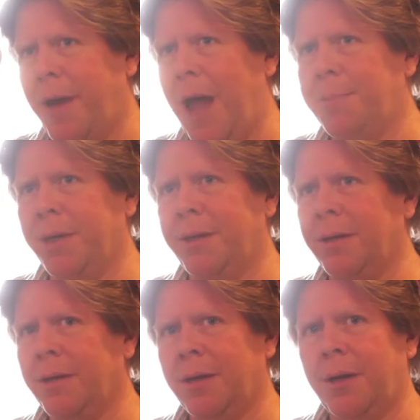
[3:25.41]
rapid
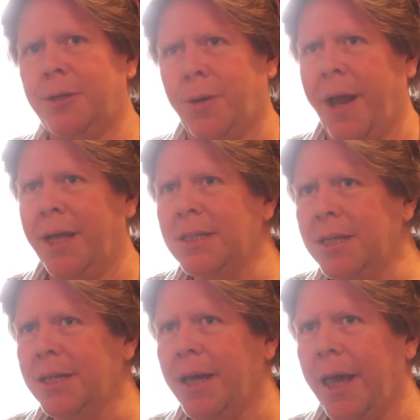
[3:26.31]

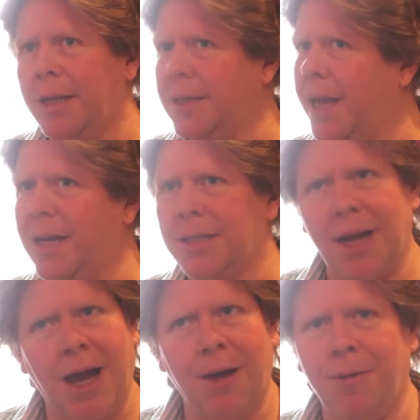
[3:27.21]
transit and it is
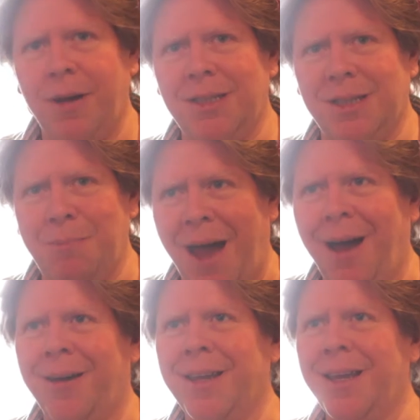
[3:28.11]
not what it's
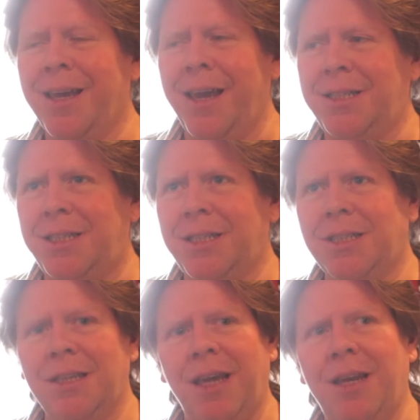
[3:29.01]
about it's
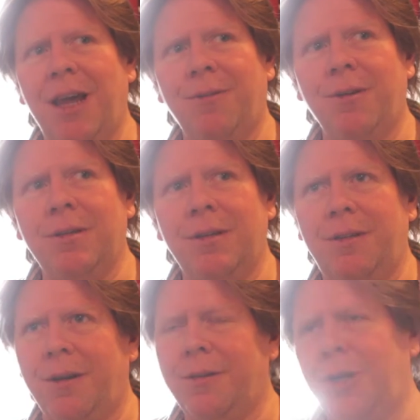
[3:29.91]
just that they never
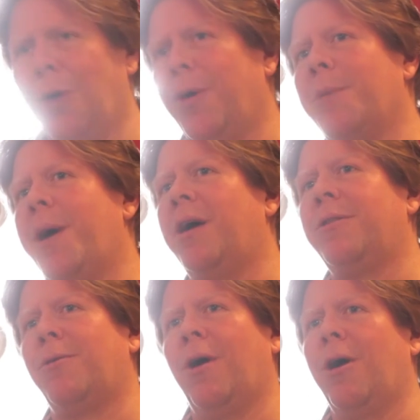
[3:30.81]
they're going about it
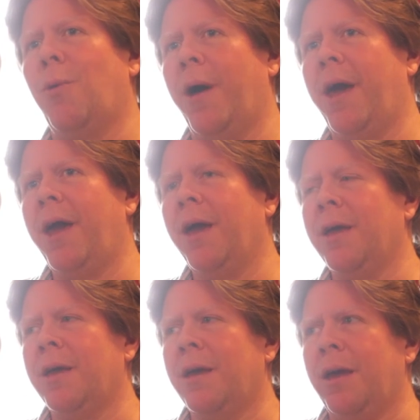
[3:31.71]
the wrong way
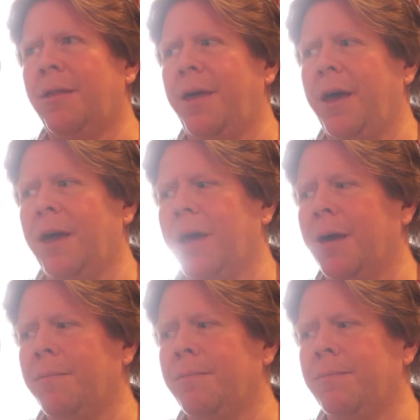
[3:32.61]
they
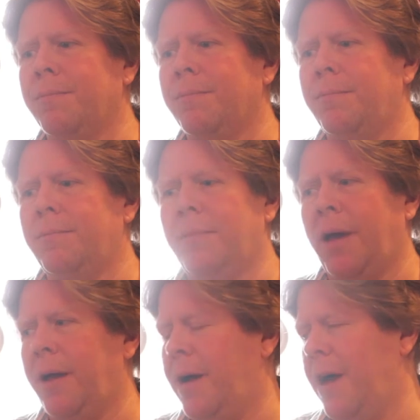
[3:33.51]
um,
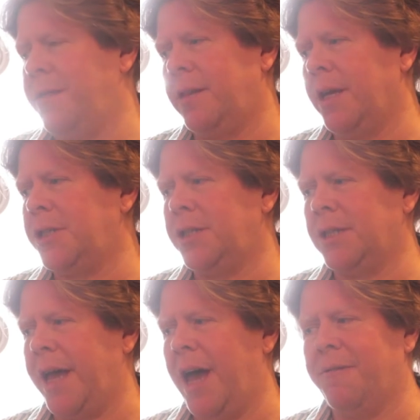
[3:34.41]
i think they should
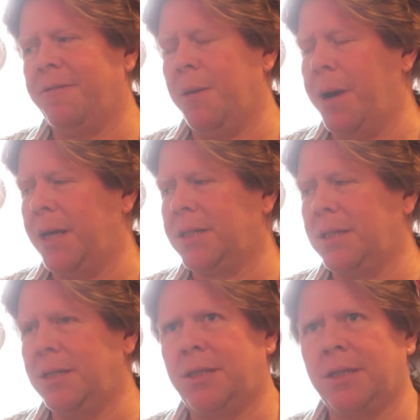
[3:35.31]
just have the
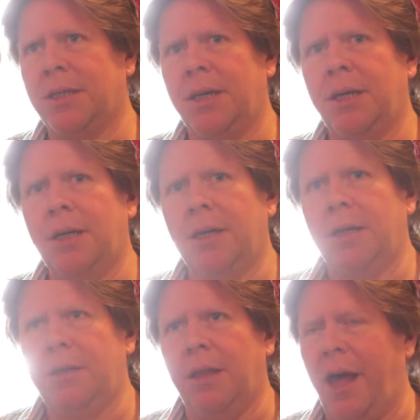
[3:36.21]
buses
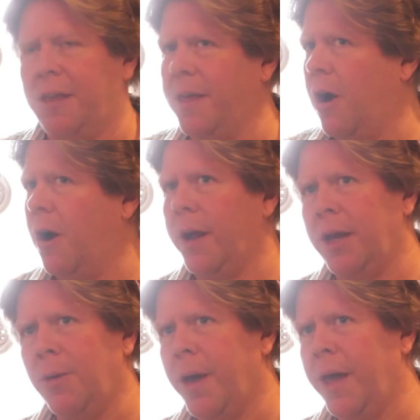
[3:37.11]
like they are
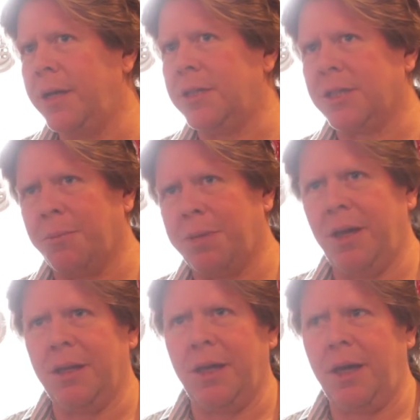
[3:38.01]
anyway just
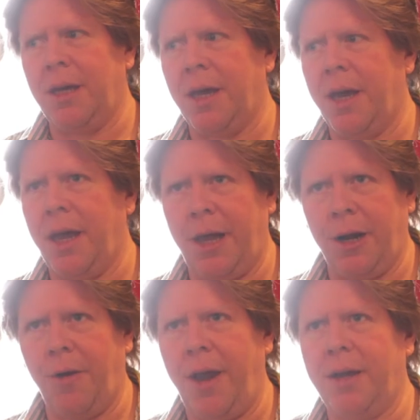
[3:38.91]
completely uh,
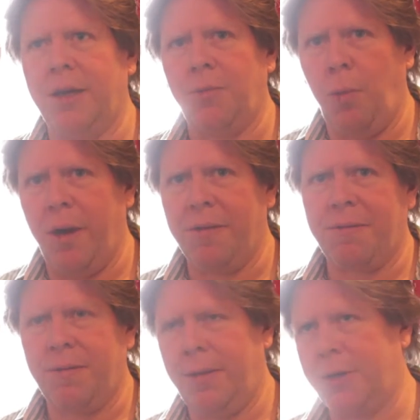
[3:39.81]
integrated
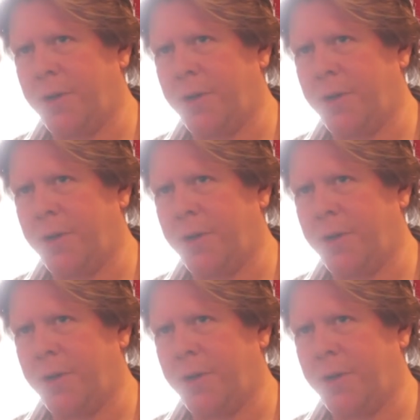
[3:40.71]
with the